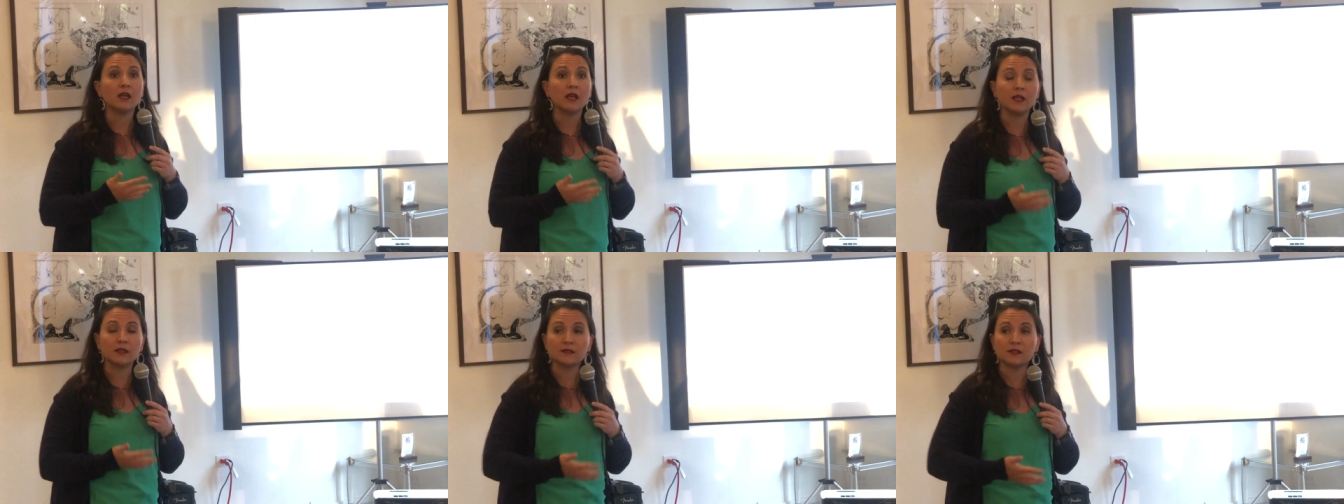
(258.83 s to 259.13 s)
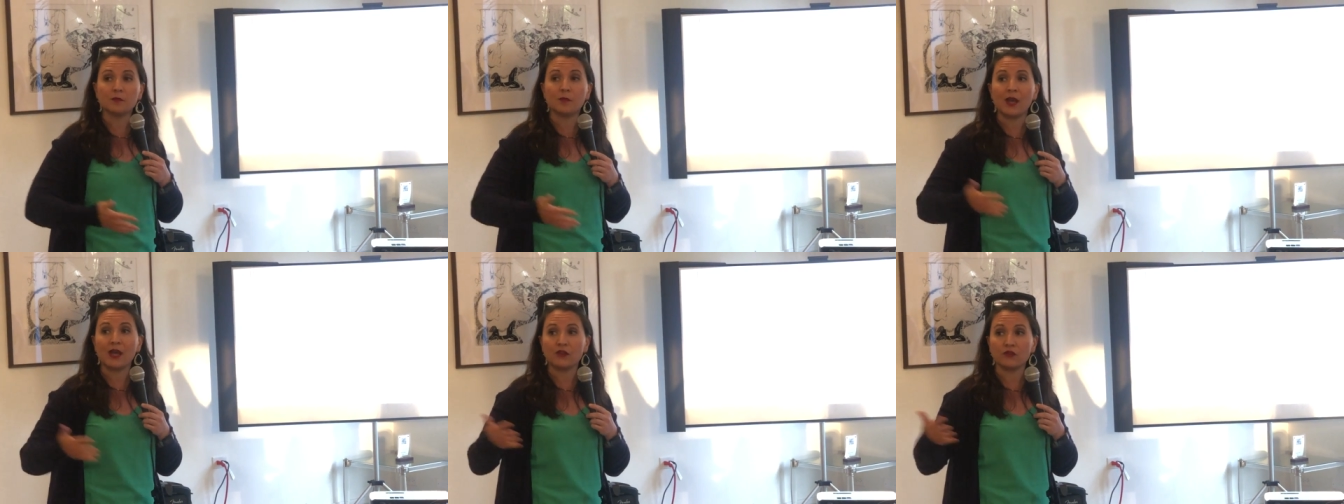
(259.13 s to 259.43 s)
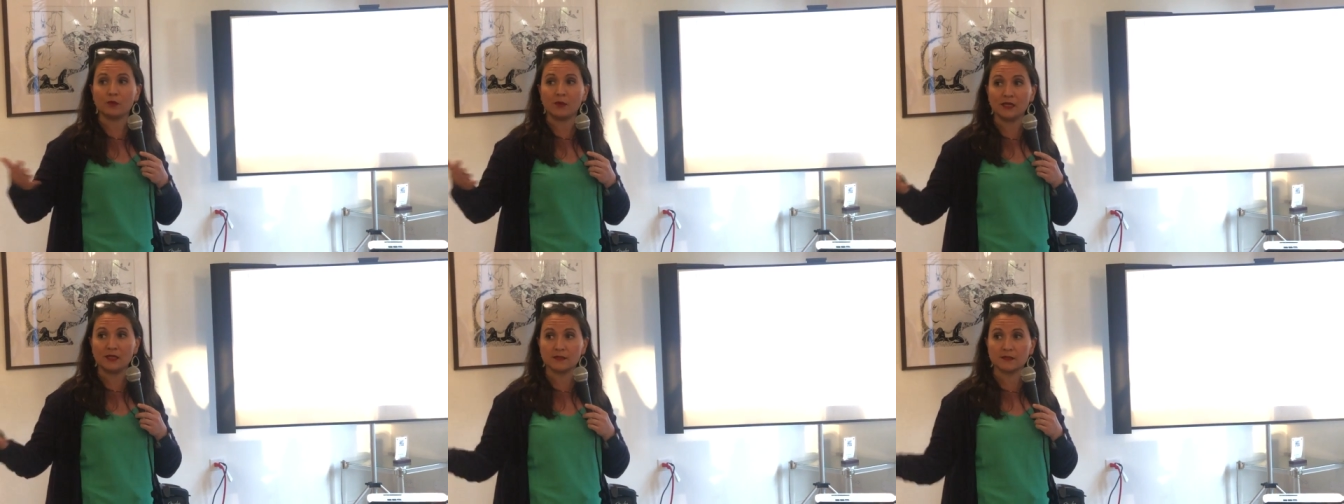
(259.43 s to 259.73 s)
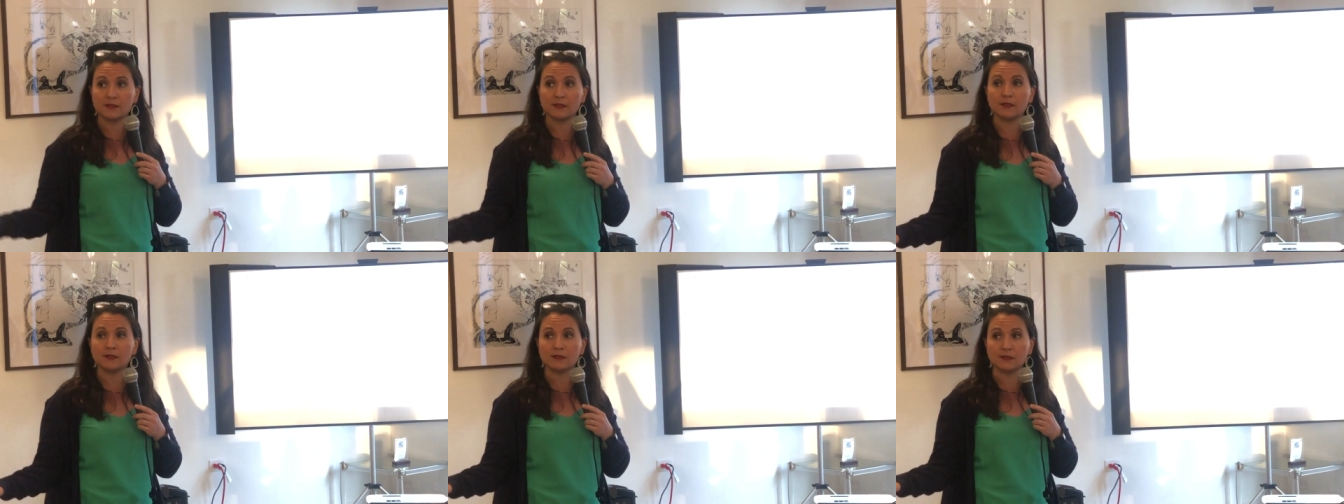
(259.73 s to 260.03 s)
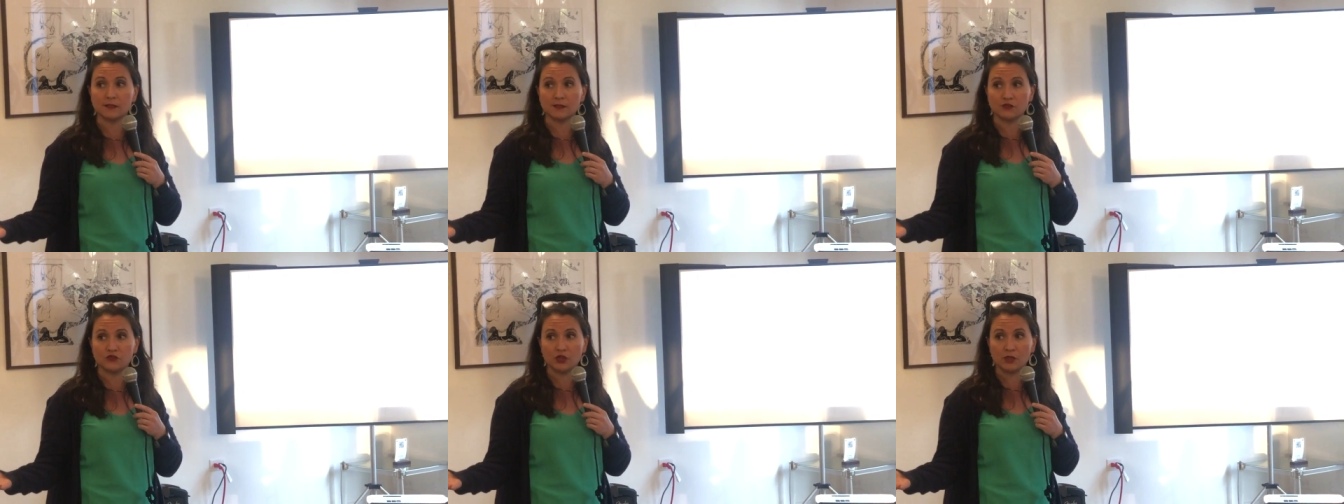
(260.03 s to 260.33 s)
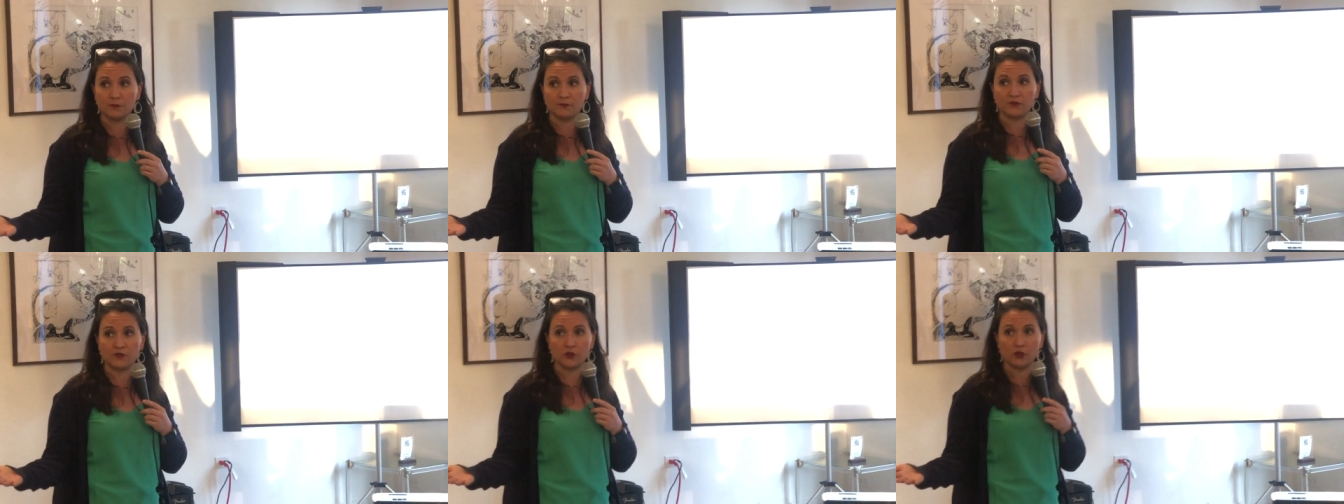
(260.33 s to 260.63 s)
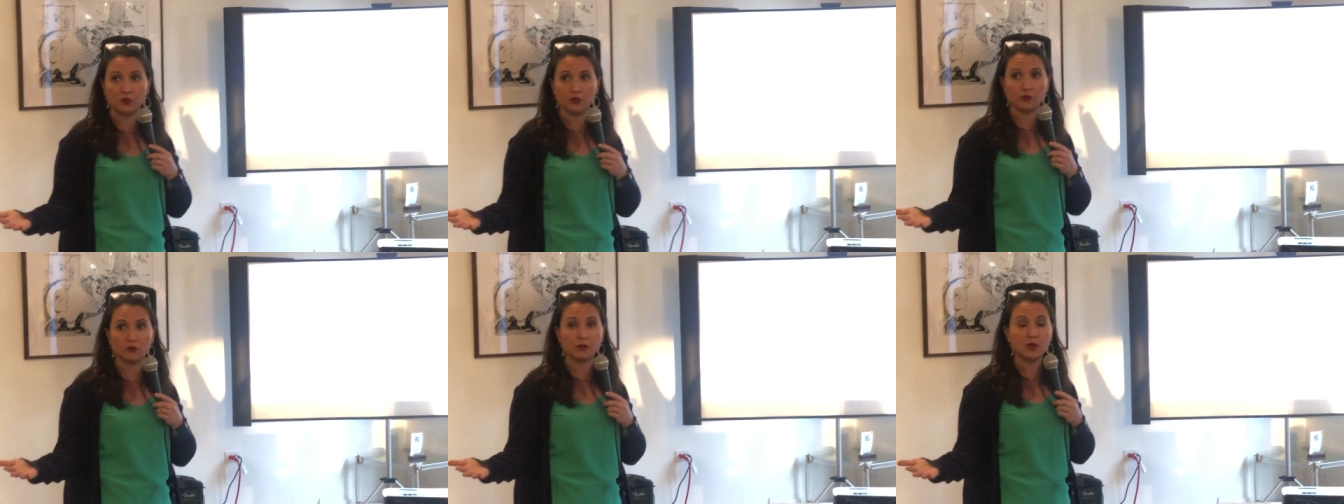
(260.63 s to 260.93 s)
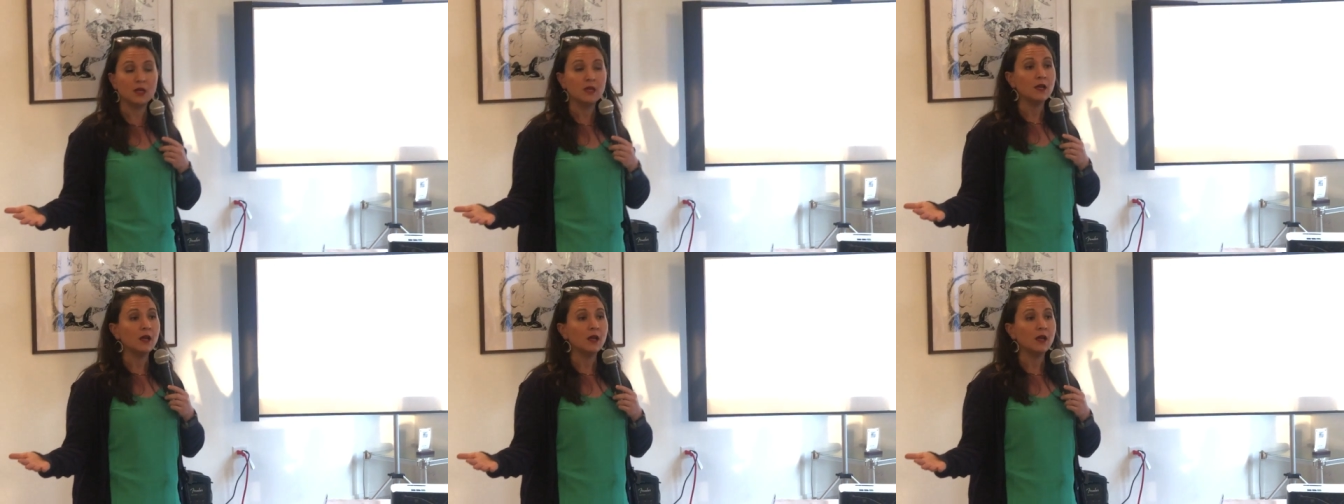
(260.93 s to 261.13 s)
it's a pathway to citizenship for you.